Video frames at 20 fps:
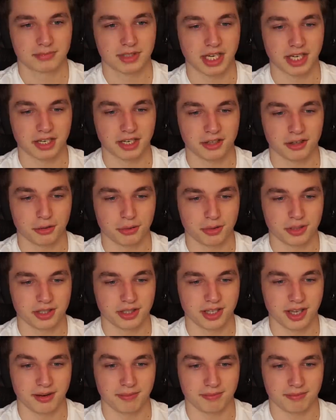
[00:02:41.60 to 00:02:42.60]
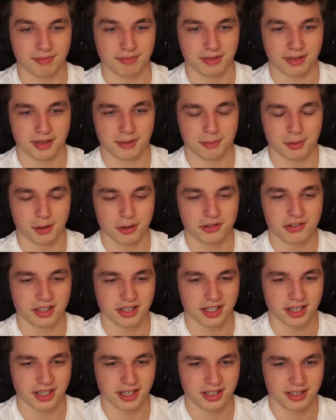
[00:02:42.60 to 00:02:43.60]
They can do what they the most
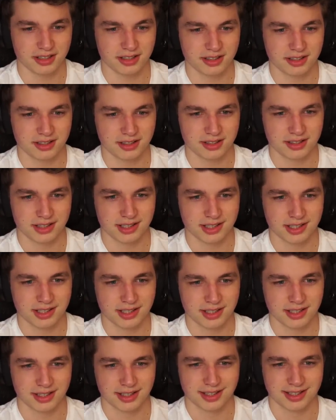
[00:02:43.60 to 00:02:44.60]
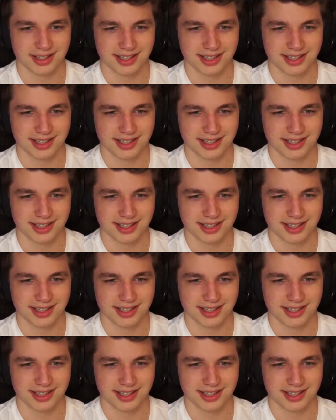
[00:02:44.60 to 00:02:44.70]
they can. of optimism.